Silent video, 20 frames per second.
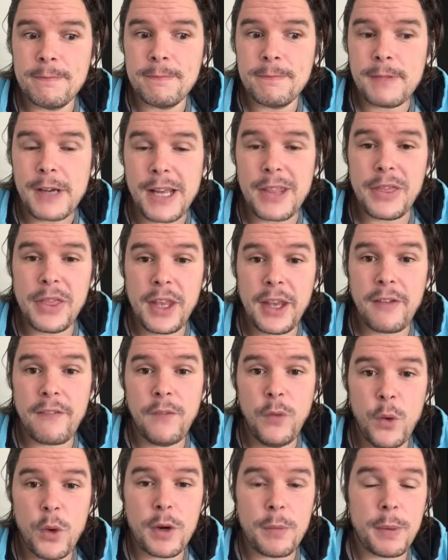And
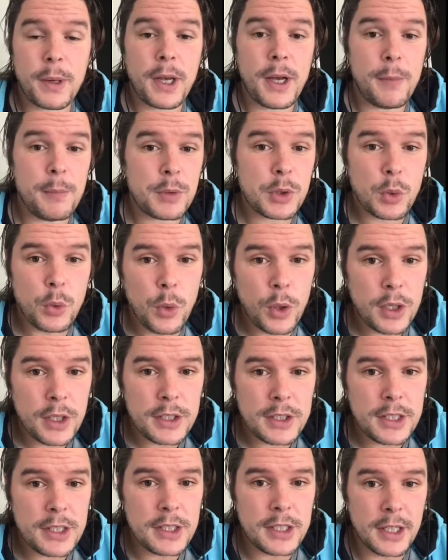therefore it becomes
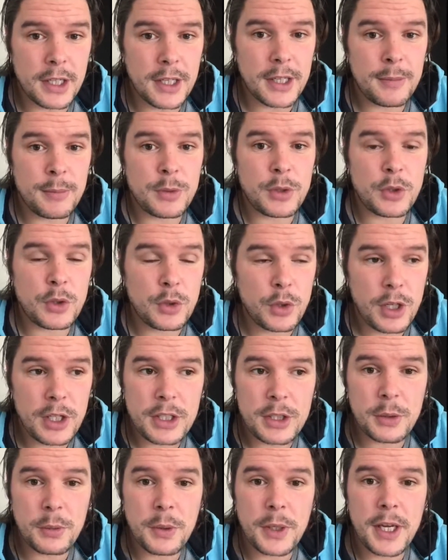quality time straight
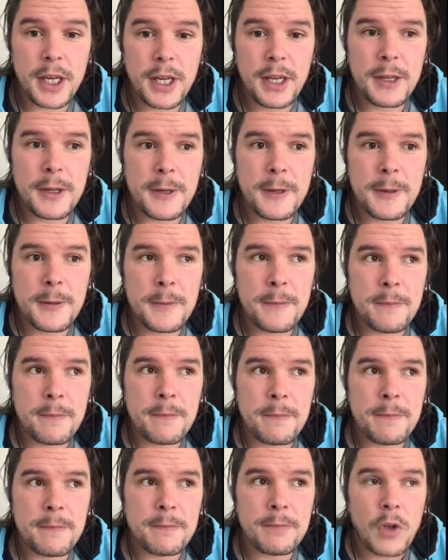away.
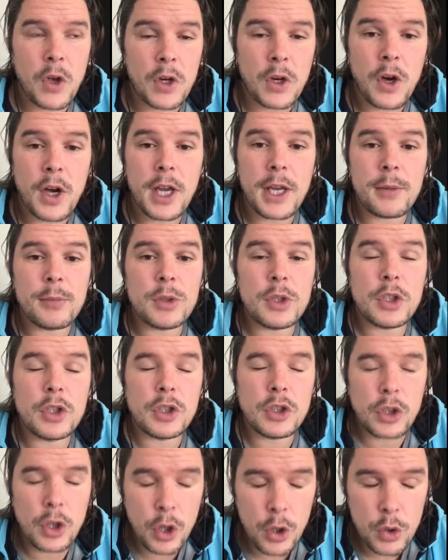And I am
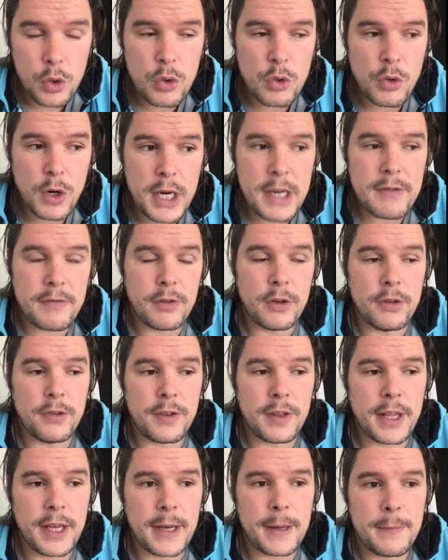so grateful for
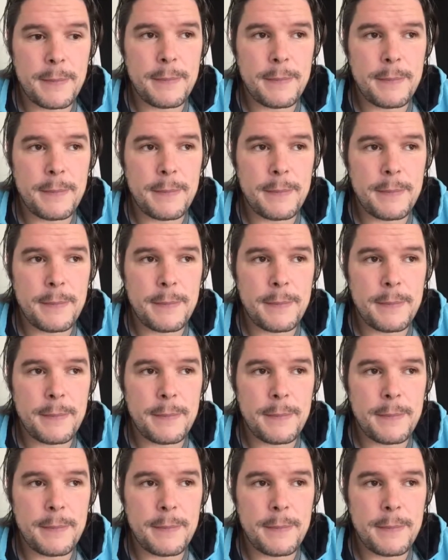that.